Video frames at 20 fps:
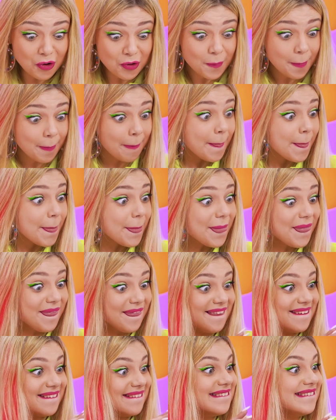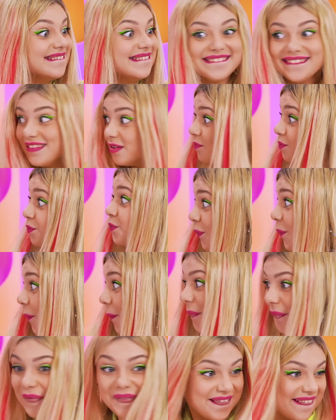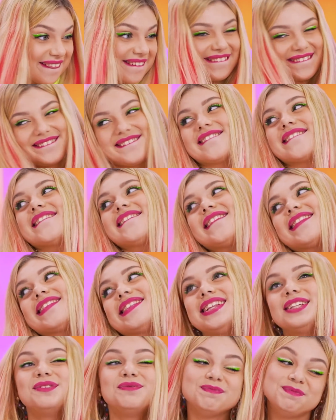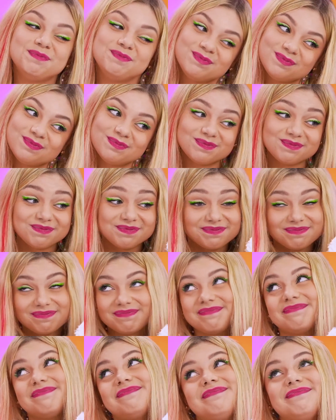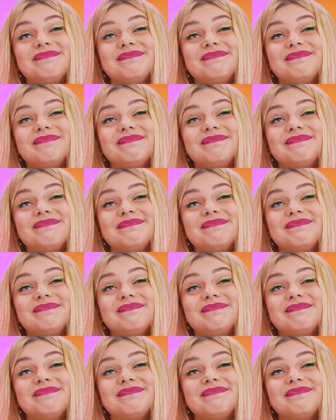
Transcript: to turn it up a notch! The super brush! But where's your